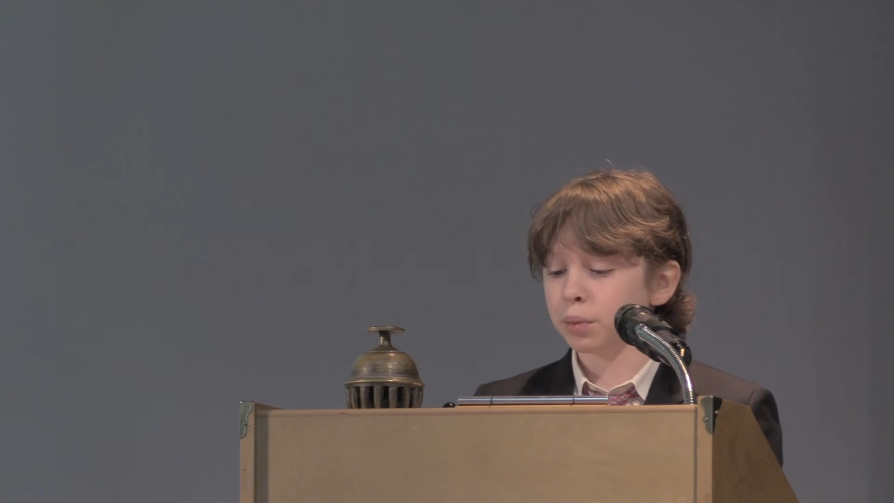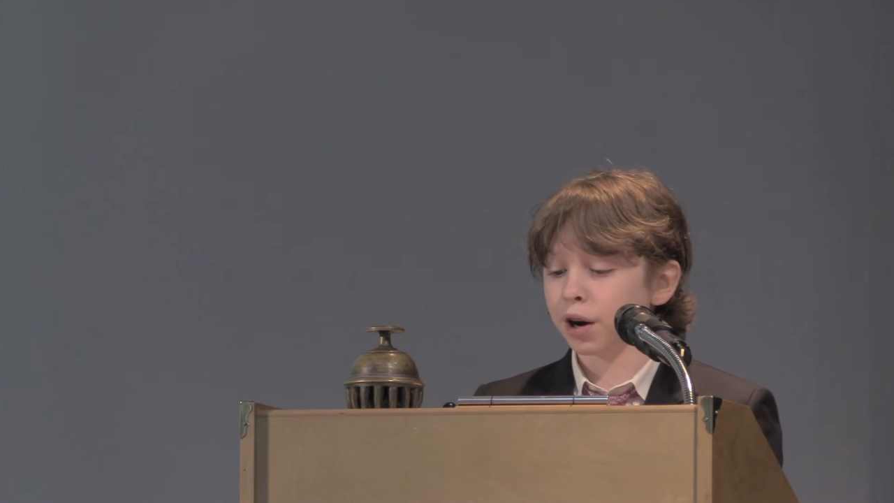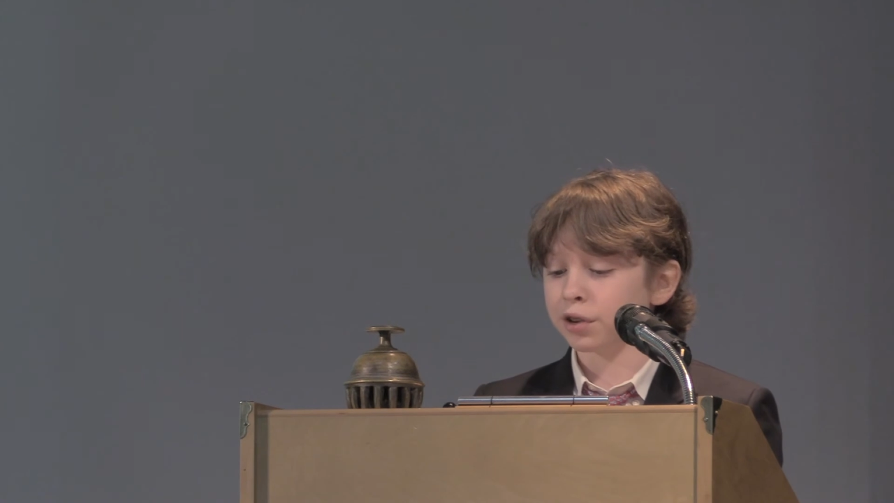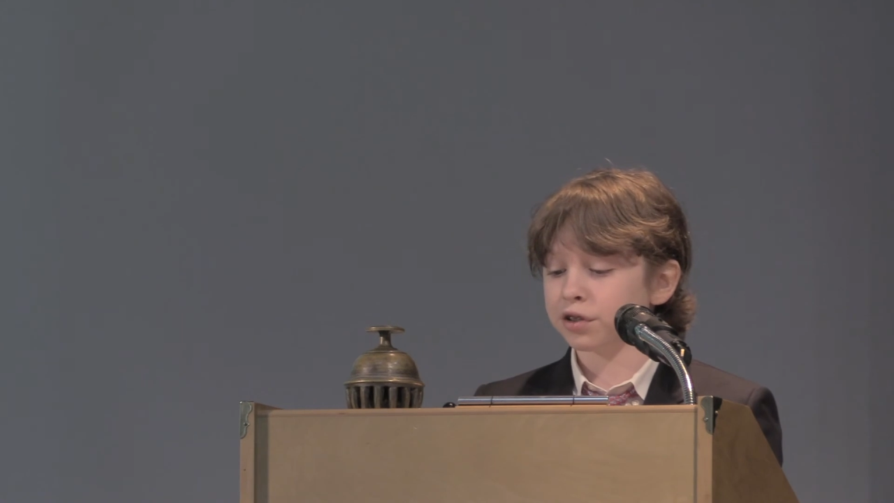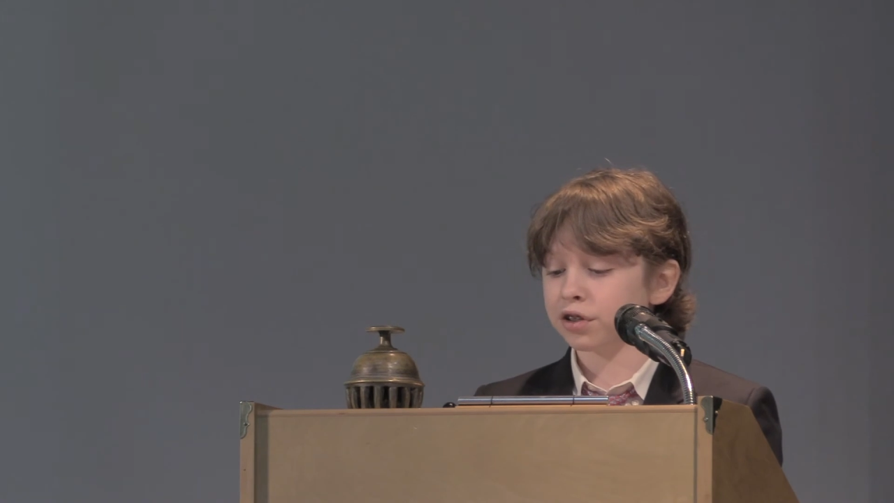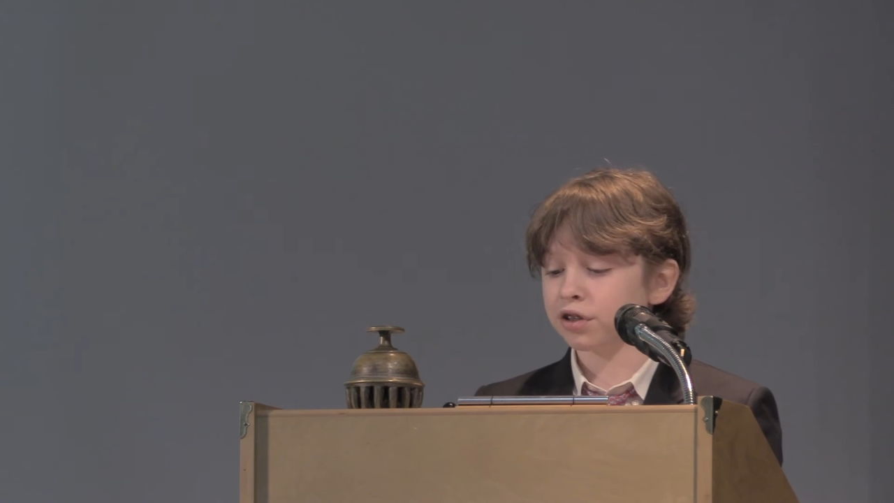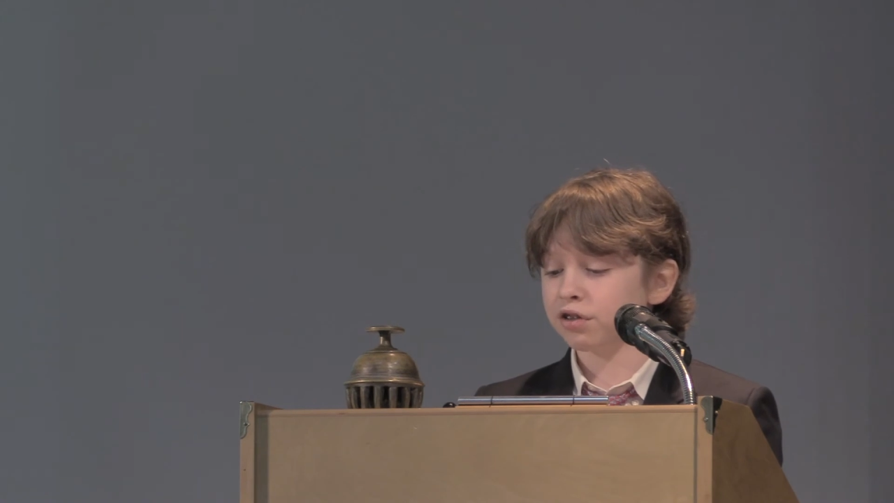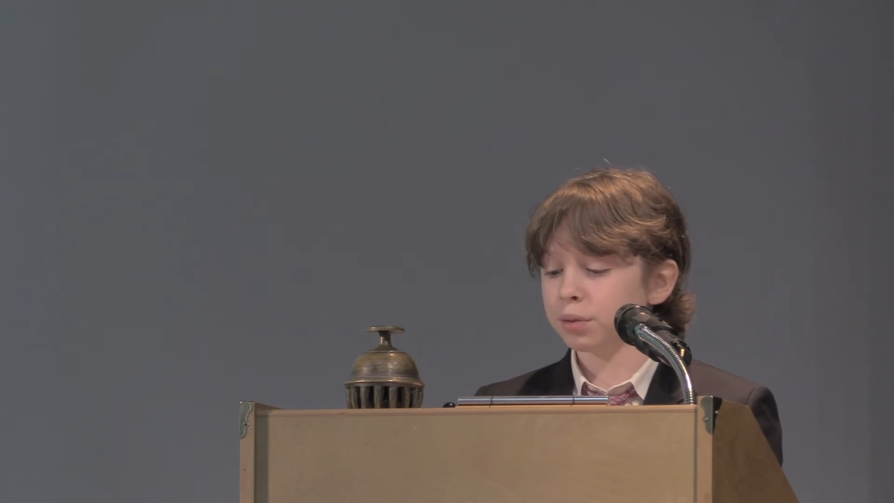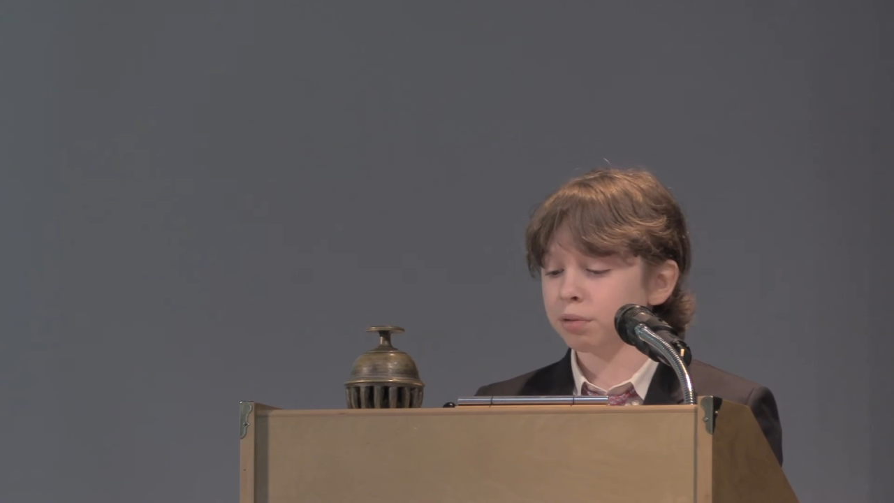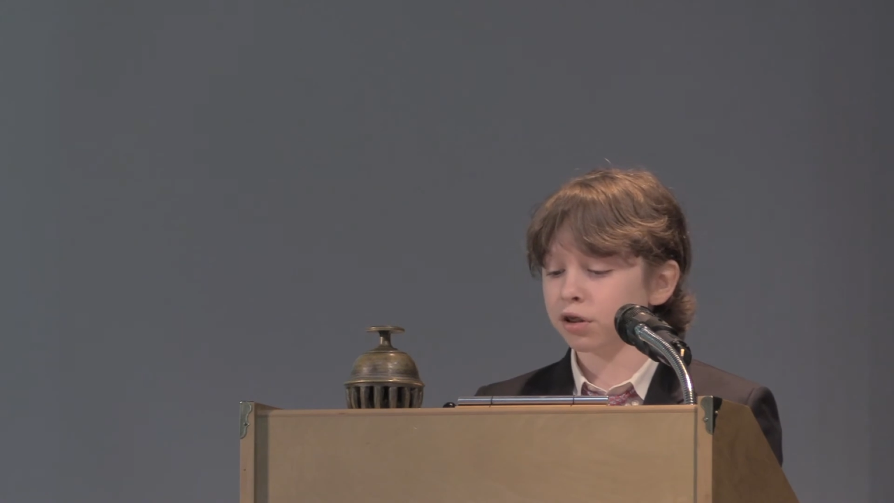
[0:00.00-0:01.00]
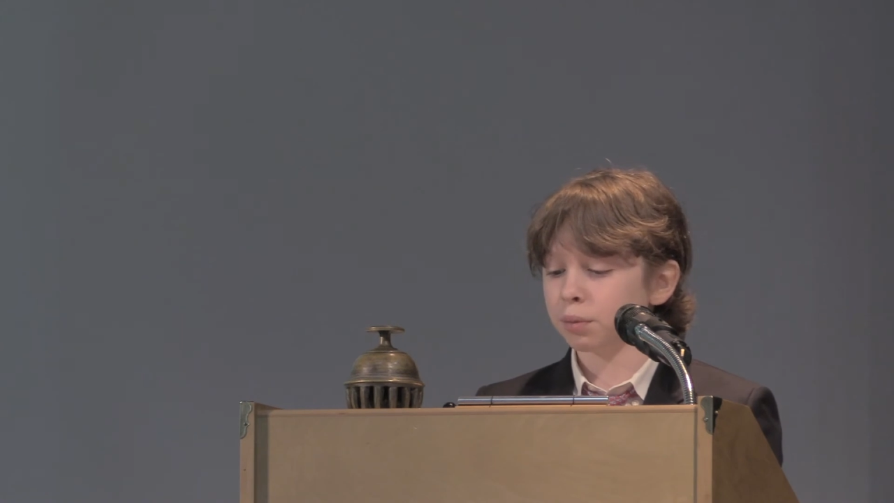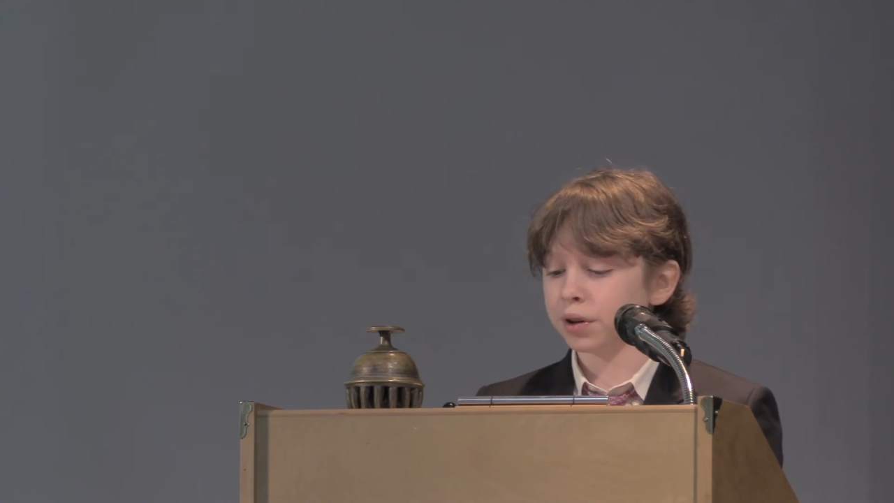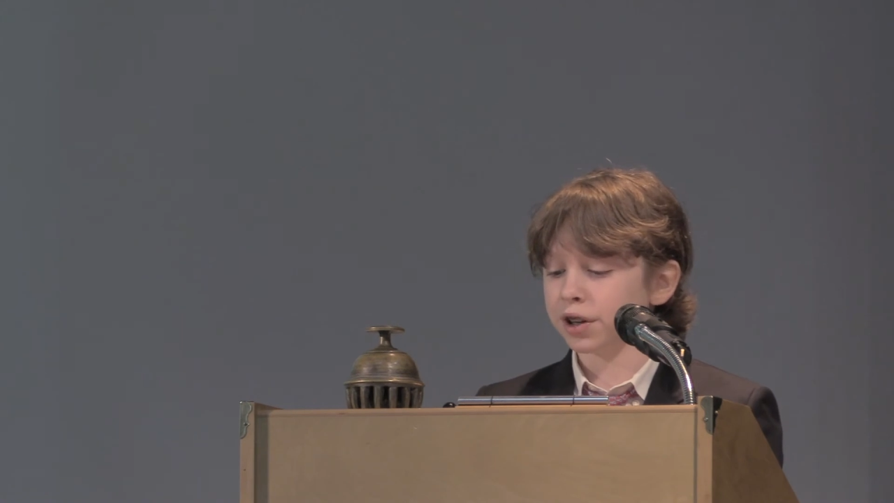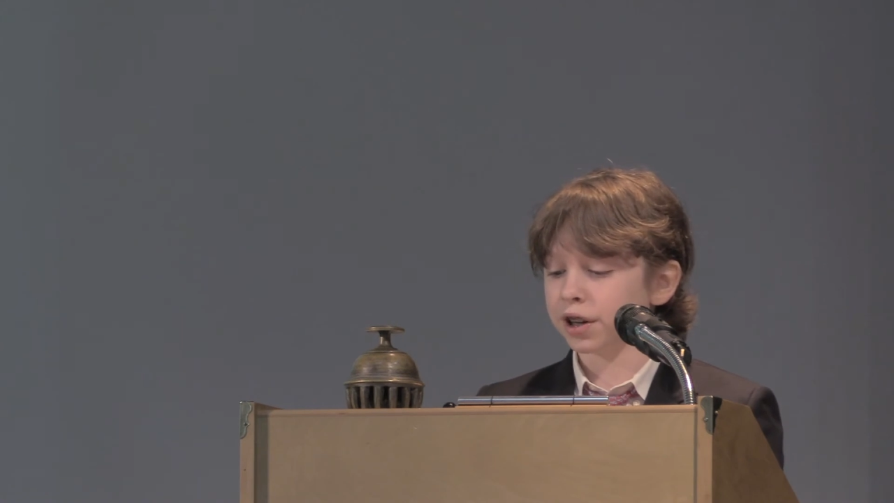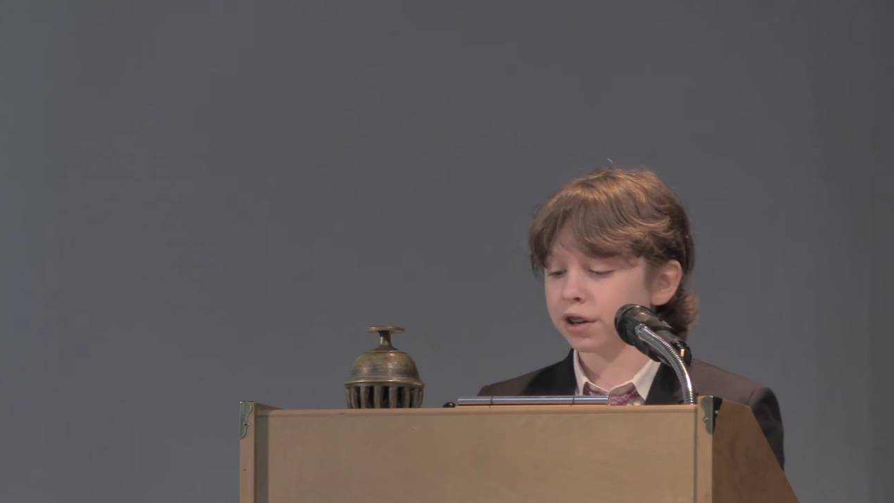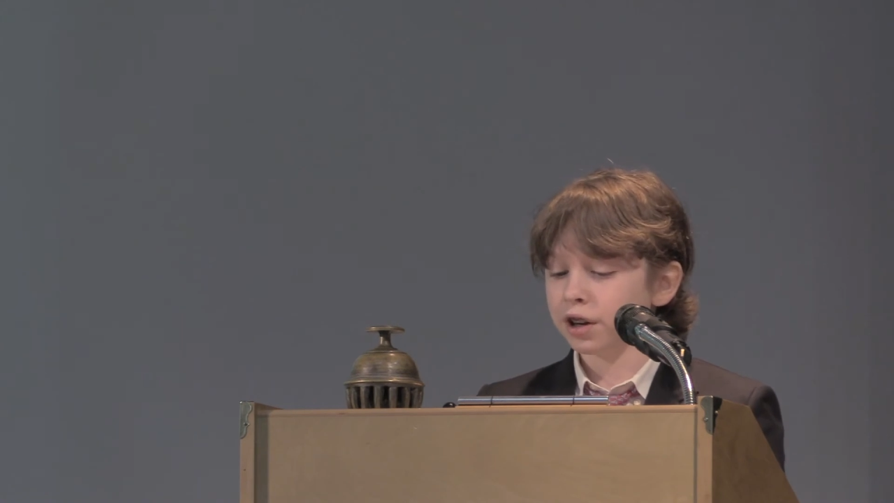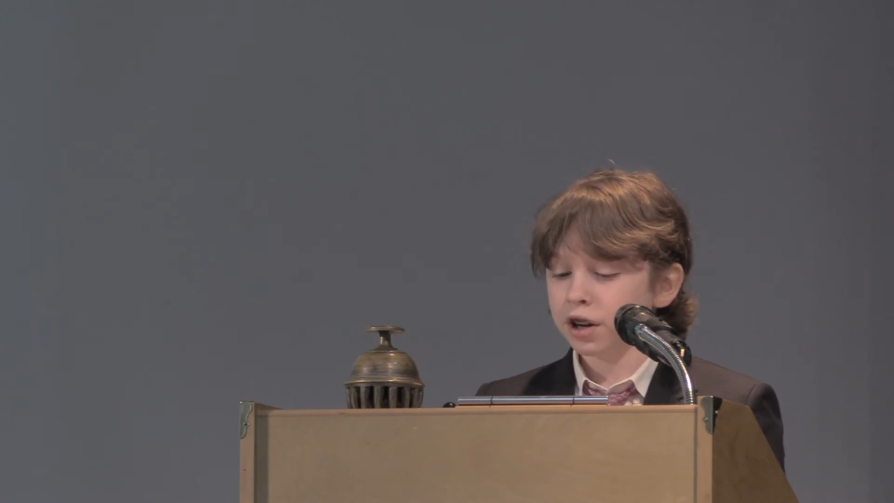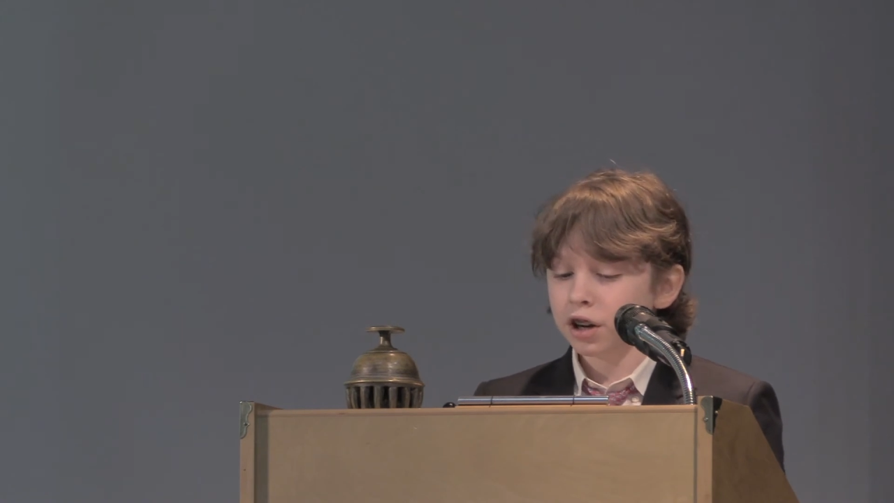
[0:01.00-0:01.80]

wire just to replug them in again